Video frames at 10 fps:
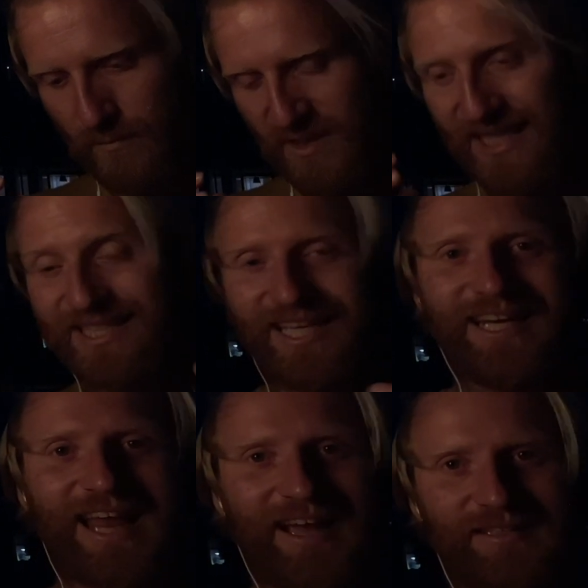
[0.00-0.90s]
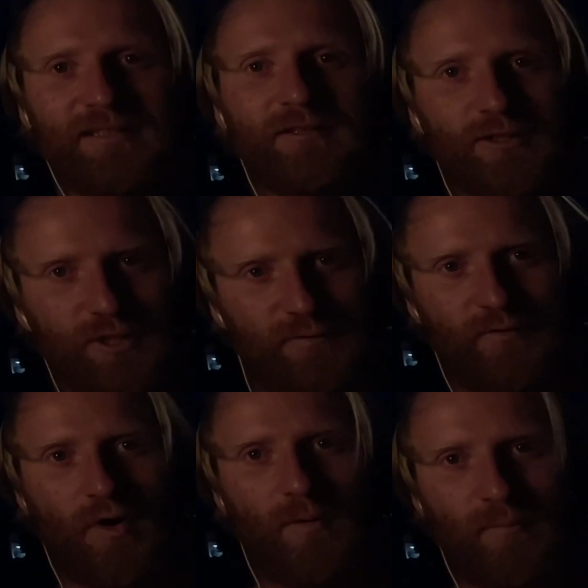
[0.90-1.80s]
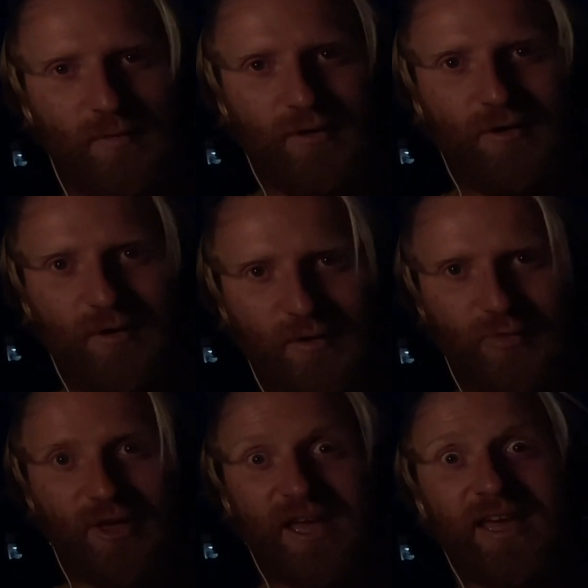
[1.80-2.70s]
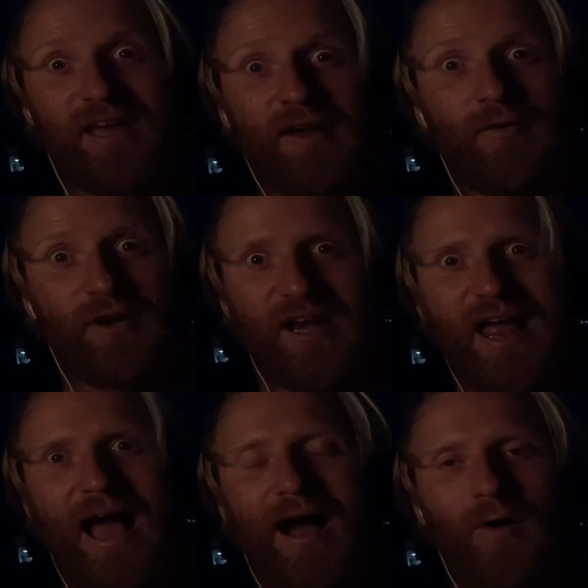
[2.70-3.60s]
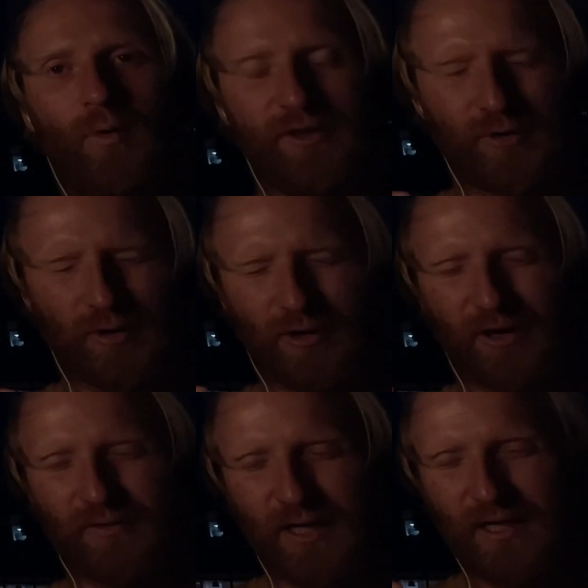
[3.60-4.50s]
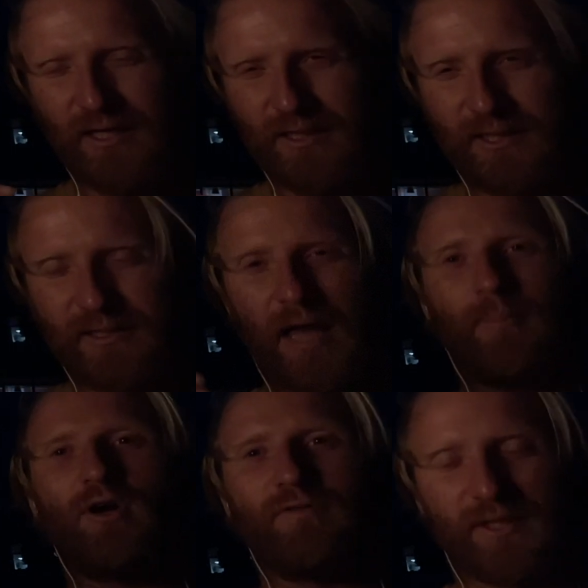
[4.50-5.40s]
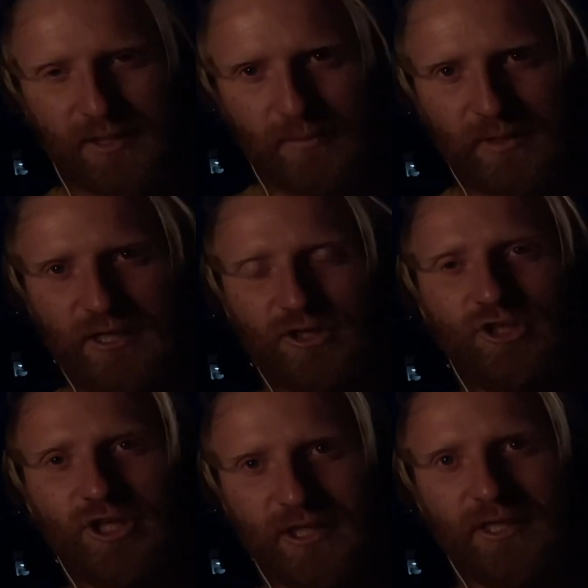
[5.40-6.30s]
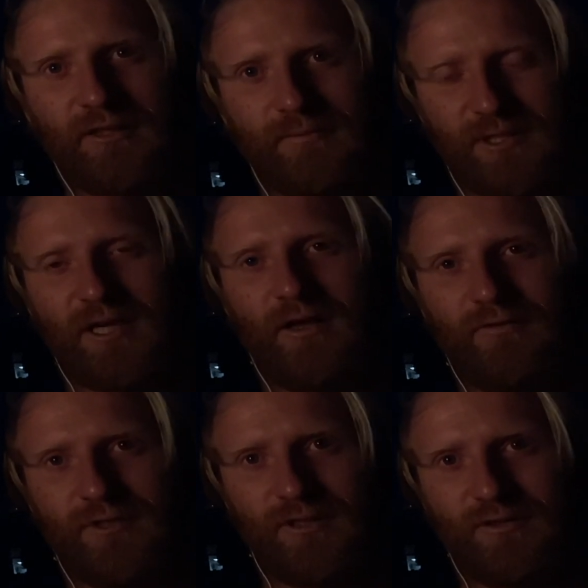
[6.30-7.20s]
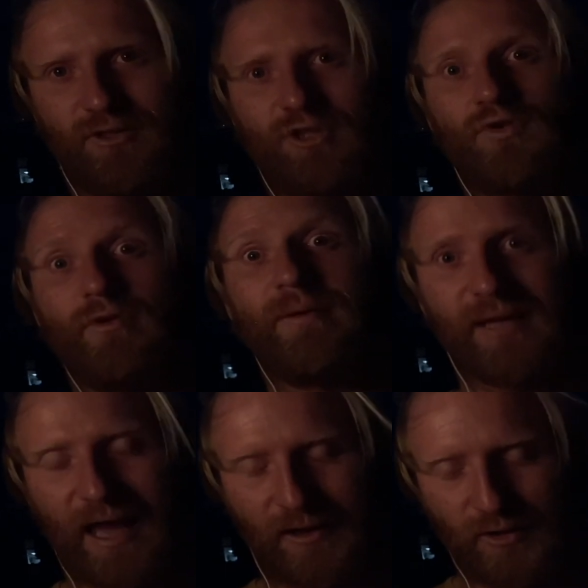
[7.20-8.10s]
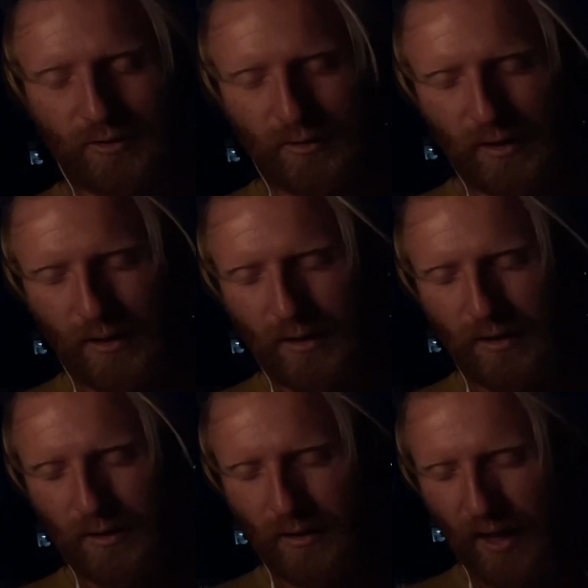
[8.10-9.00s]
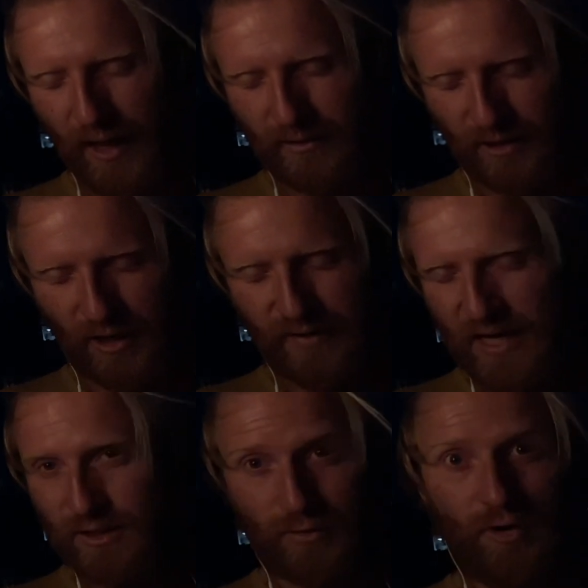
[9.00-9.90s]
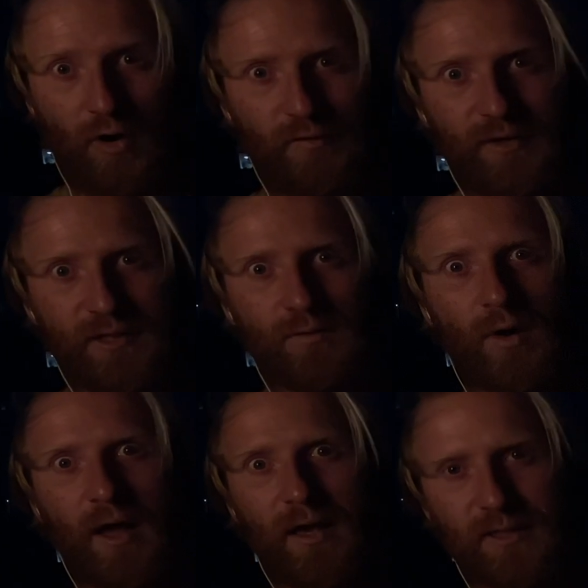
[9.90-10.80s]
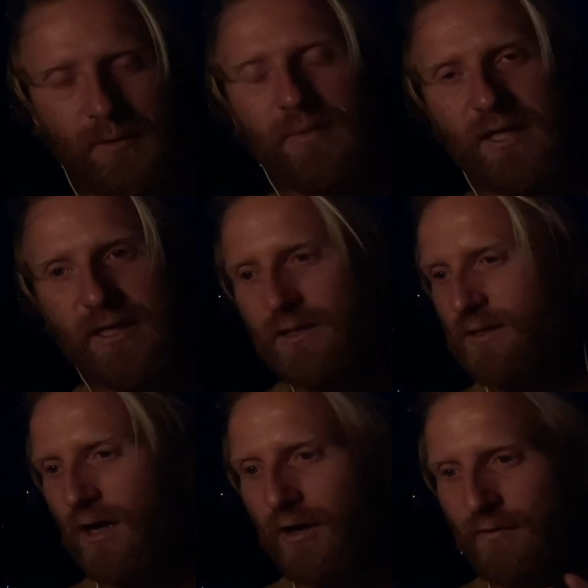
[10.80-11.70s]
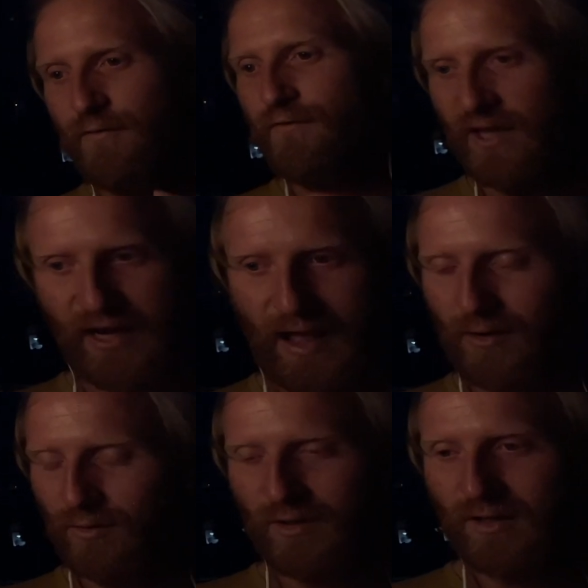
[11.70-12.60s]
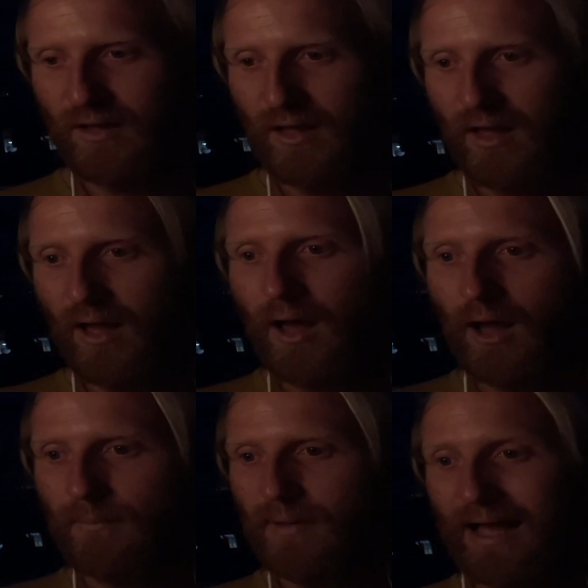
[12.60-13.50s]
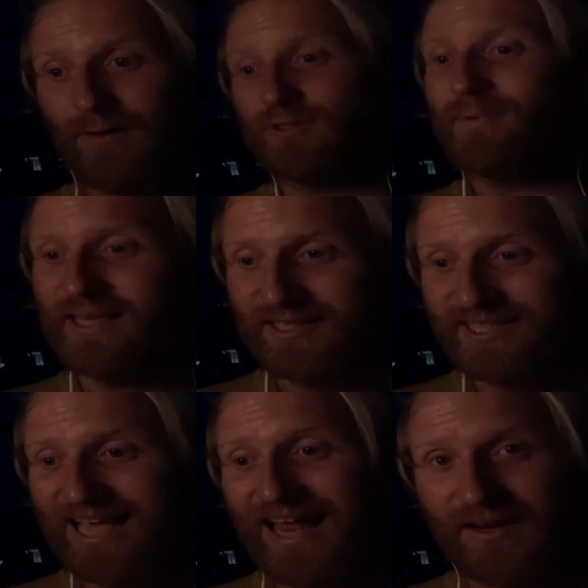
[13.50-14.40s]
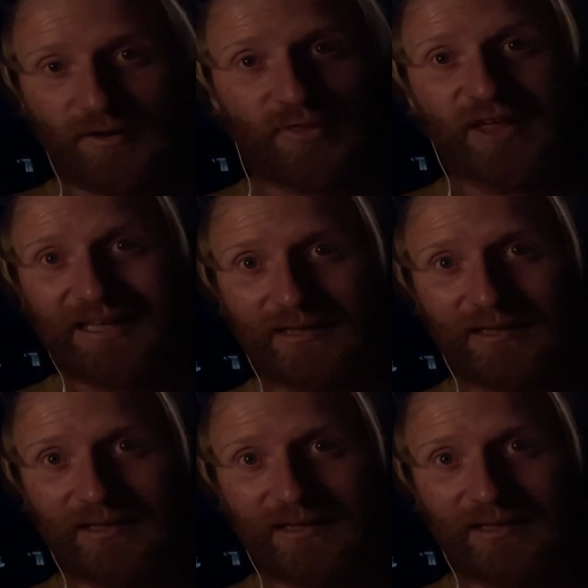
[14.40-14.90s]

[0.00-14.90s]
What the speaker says: disconnectedness from the here and now, where you can kind of step over somebody shitting themselves and screaming at you, and kind of enter an office where somebody has kind of figured out how to make sand think.